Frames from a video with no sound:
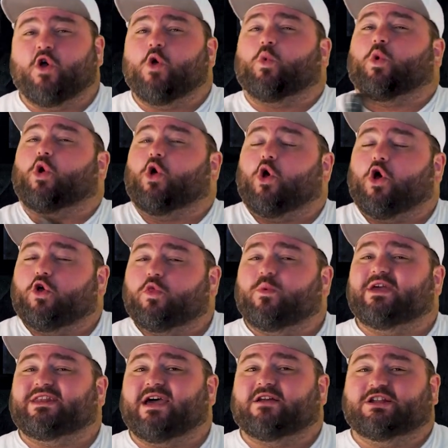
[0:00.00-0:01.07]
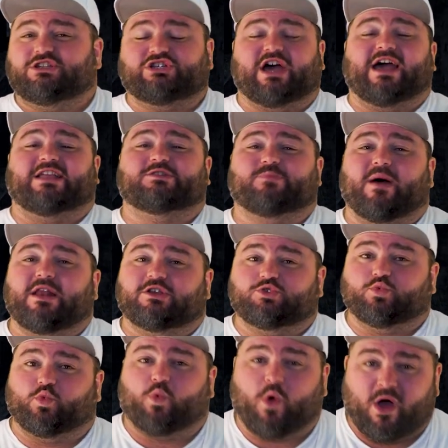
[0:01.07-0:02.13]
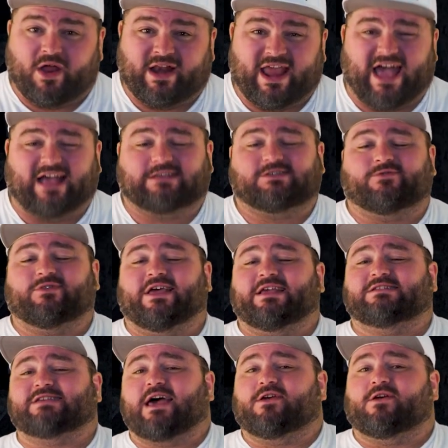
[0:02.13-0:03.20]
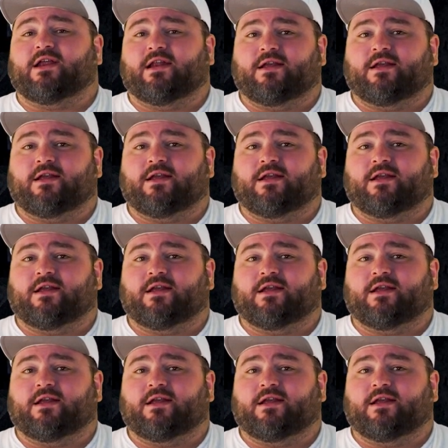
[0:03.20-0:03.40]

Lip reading: We're all the way down to Giants minus 1 as of late Saturday